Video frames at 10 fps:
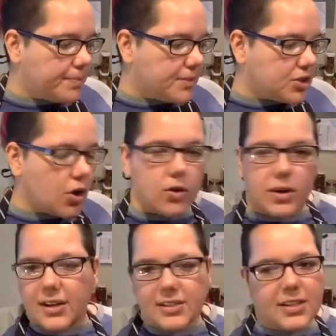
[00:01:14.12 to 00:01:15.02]
So,
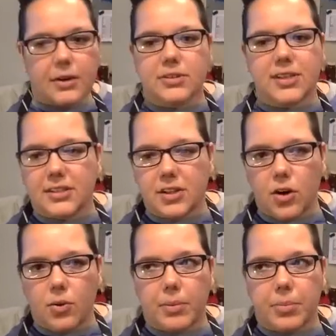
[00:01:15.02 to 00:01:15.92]
because I always like to
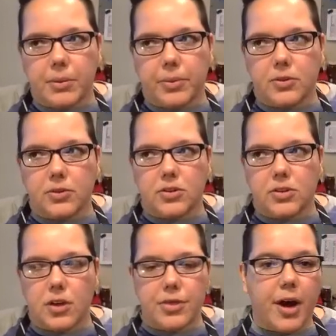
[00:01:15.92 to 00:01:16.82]
know what people's
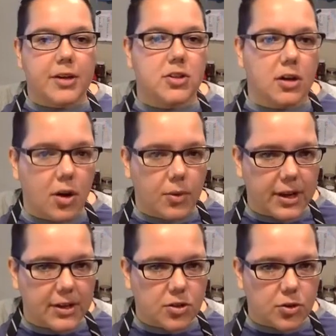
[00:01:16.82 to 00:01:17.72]
thoughts are going
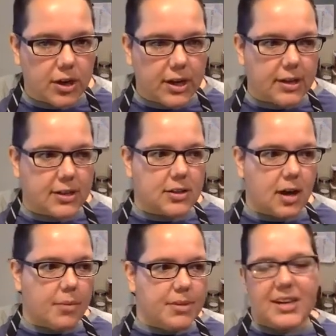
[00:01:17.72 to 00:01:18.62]
into it,
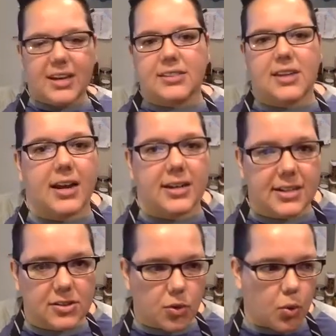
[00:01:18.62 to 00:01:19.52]
any
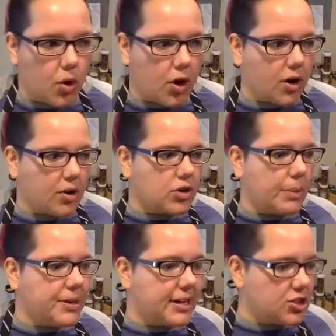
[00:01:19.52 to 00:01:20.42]
anxieties or
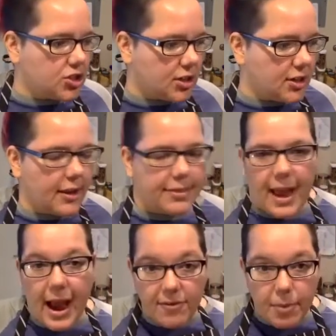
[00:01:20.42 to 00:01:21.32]
trepidation that they
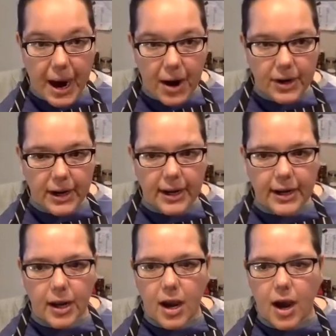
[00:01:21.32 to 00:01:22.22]
have about it.
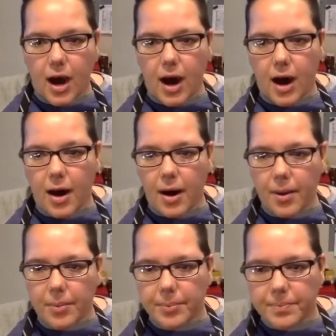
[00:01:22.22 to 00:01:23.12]

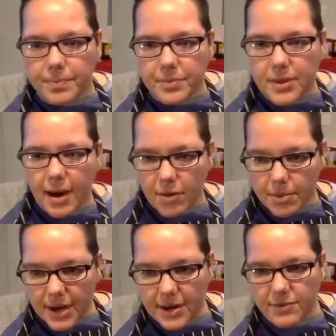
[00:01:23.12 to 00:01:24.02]
Never
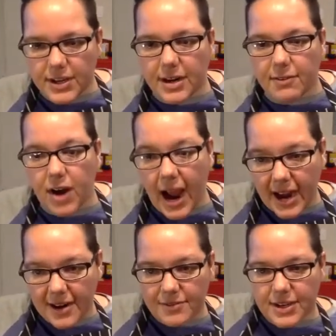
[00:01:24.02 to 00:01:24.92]
made it vegan, never
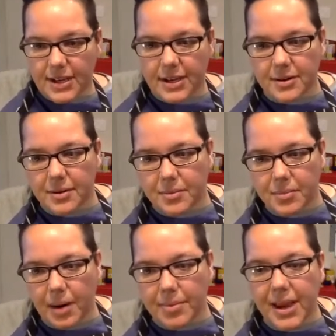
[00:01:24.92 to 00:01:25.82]
had it vegan,
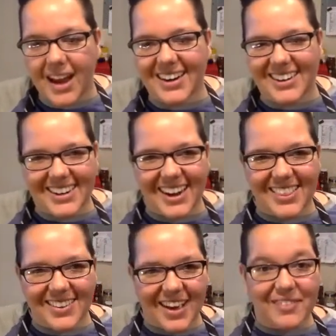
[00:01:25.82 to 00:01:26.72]
probably had it in
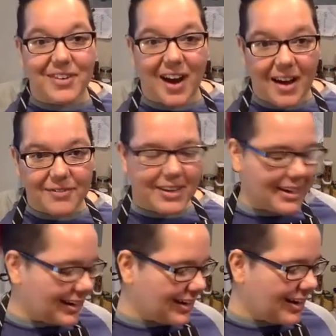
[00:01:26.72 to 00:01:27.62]
another life not
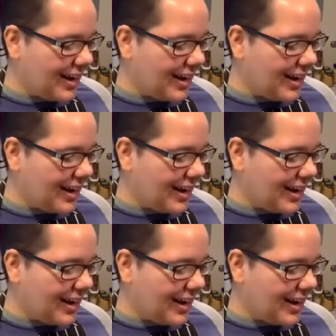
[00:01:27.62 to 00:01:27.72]
vegan.